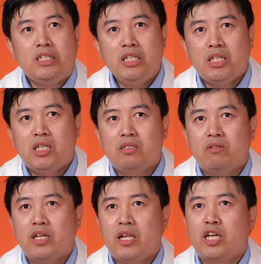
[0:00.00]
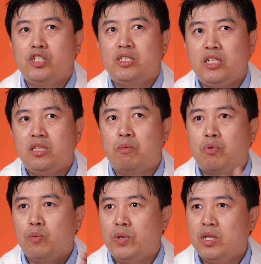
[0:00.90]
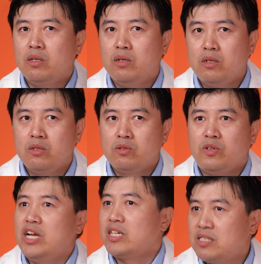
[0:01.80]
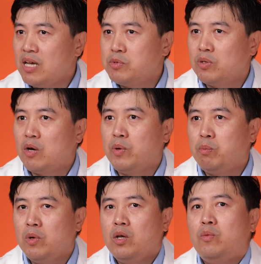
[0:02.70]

needed so they can actually seek the appropriate sort of next step so that we,